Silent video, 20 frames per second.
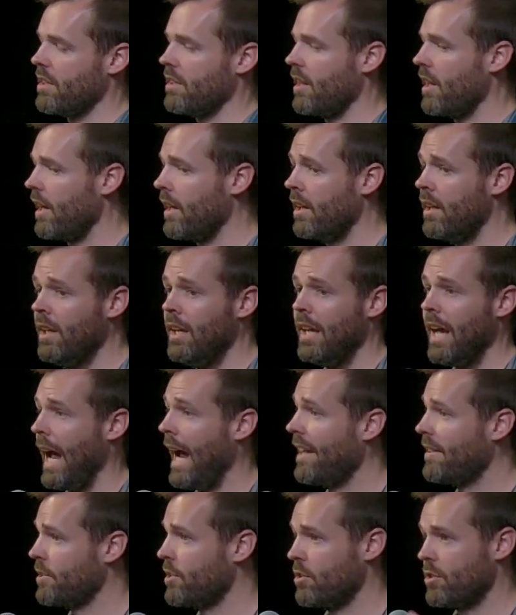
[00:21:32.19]
online,
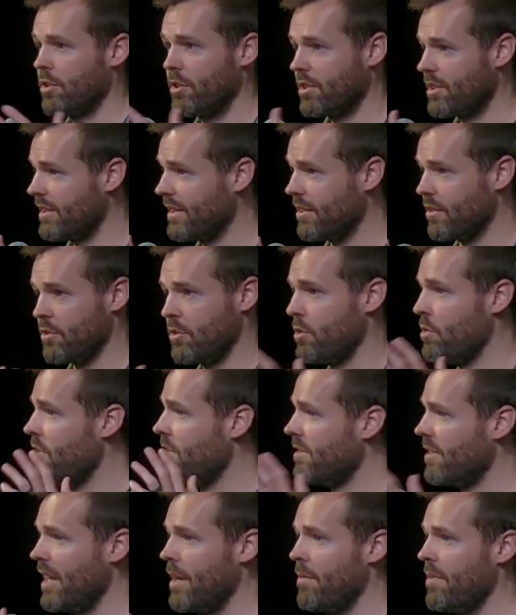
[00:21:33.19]
ask your church leaders. Do the
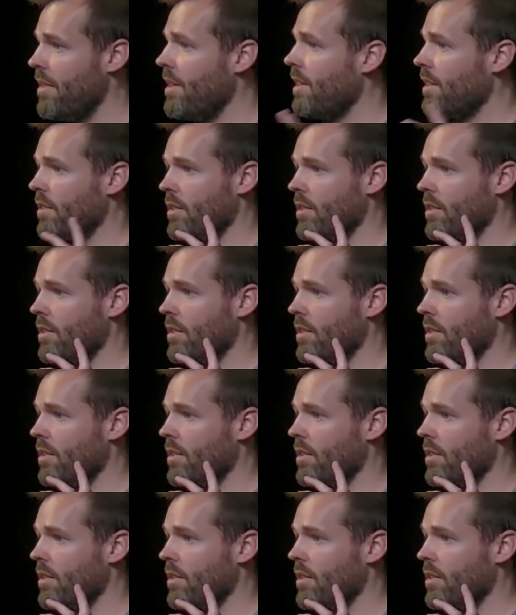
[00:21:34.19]
same thing.